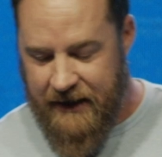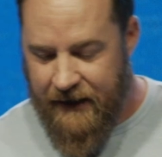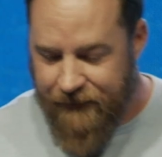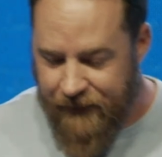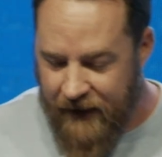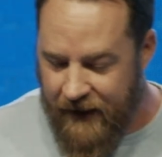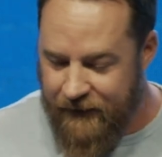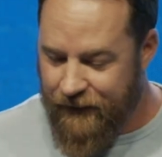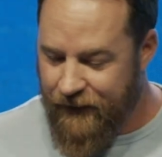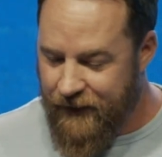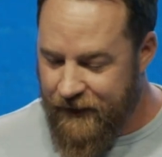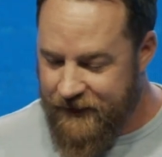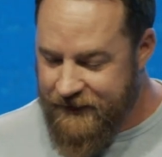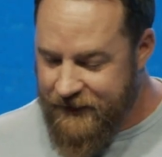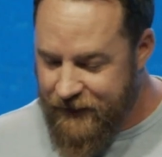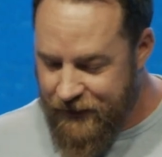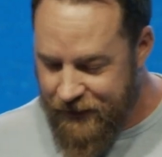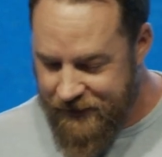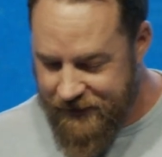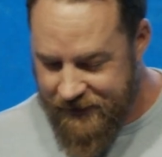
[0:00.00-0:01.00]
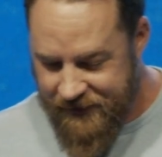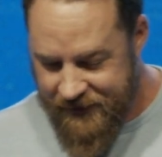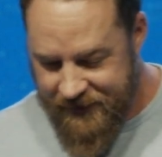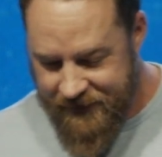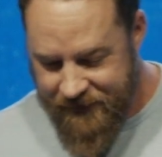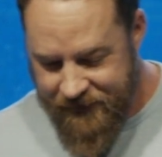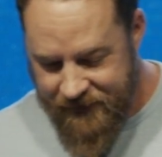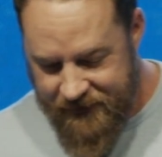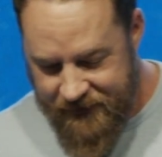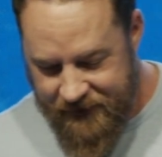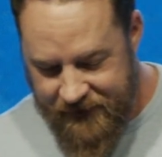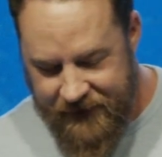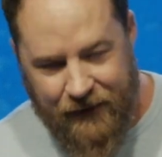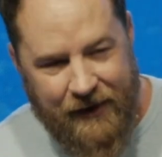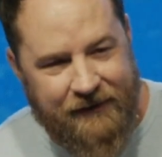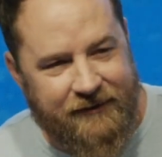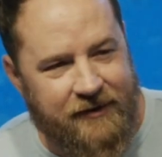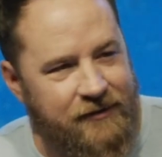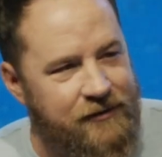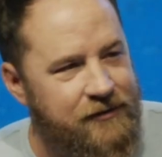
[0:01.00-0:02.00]
And I've, I've learned you don't, you
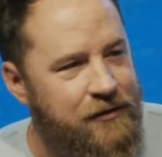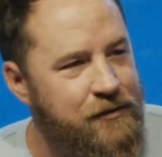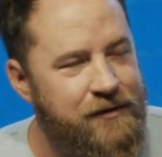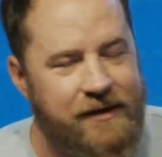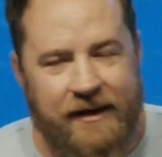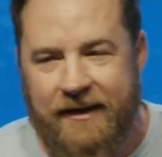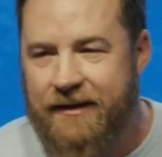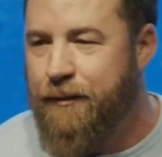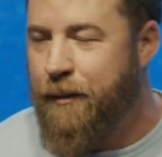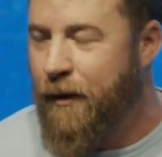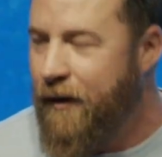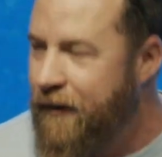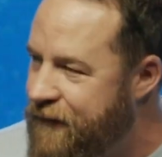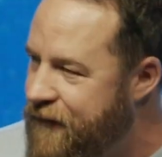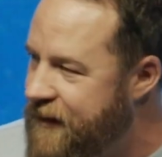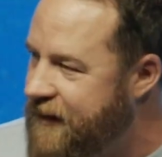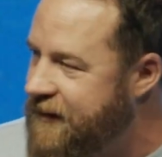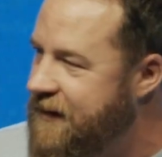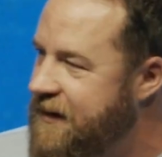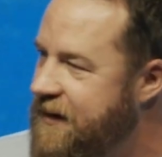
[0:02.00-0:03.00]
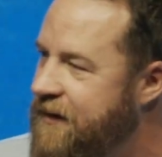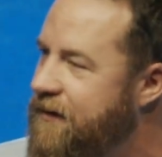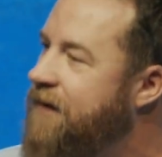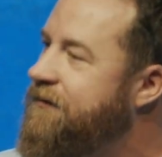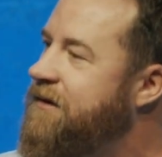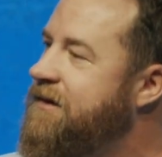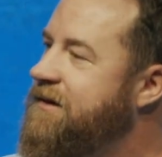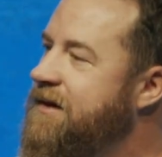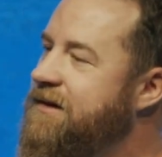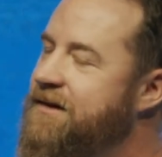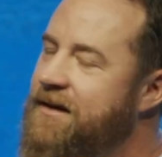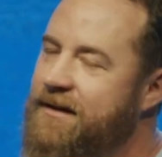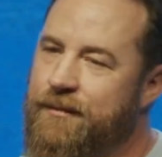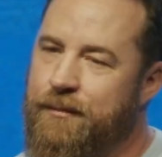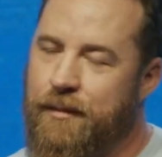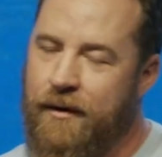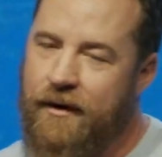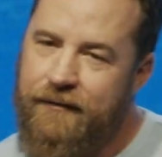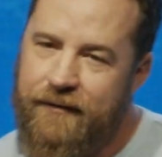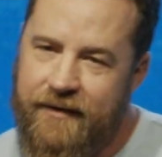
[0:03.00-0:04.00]
don't have to do things perfectly. You don't have to say
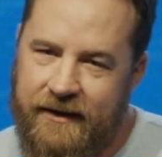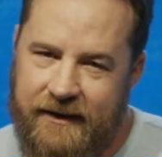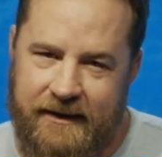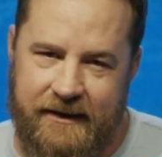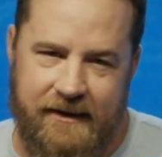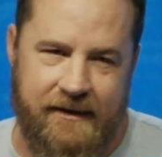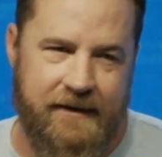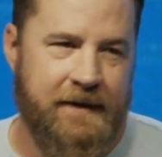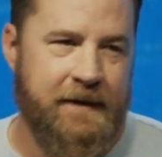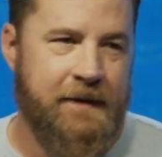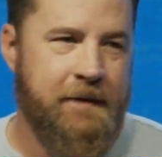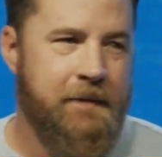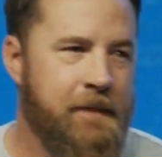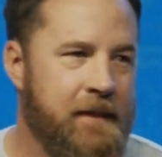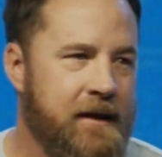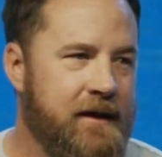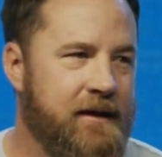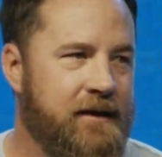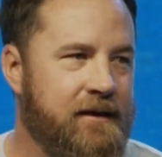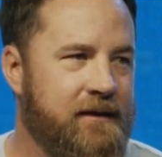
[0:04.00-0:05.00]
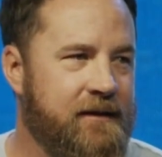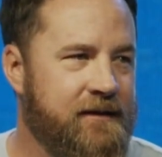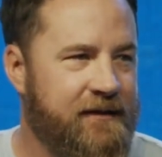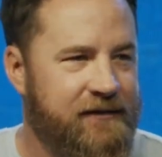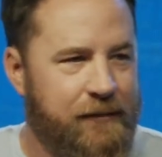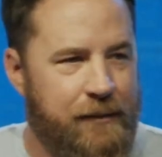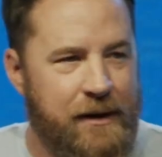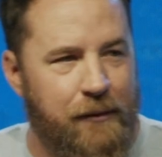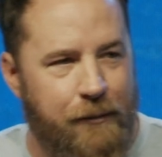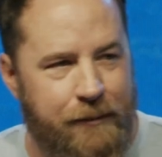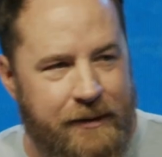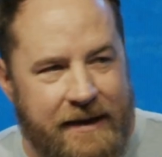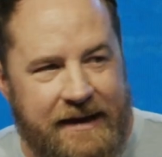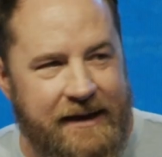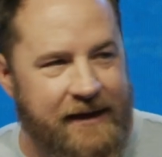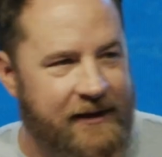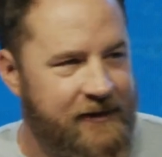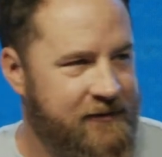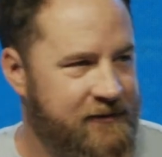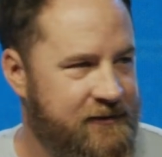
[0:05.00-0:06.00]
things perfectly. You have to be
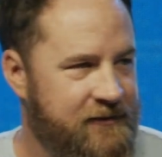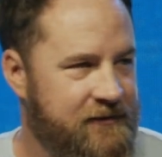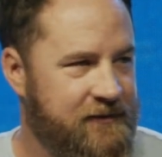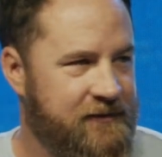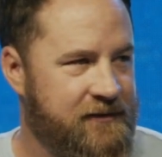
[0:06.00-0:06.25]
obedient.